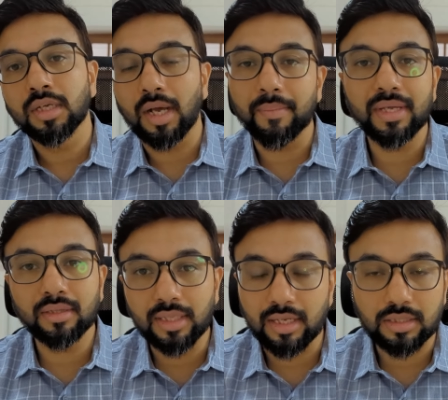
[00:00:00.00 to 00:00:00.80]
coming
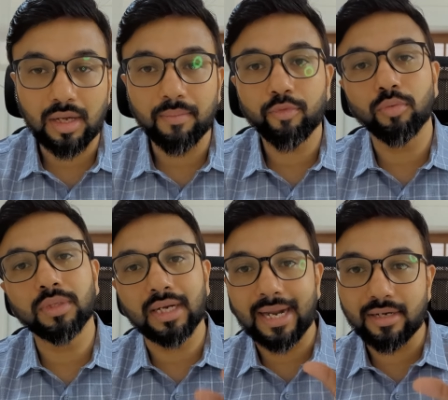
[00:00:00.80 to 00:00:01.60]
in the exam from
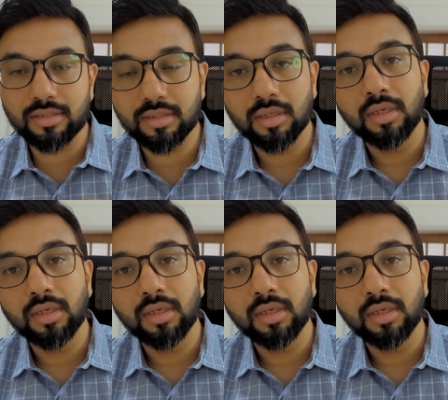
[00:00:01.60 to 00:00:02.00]
the rights,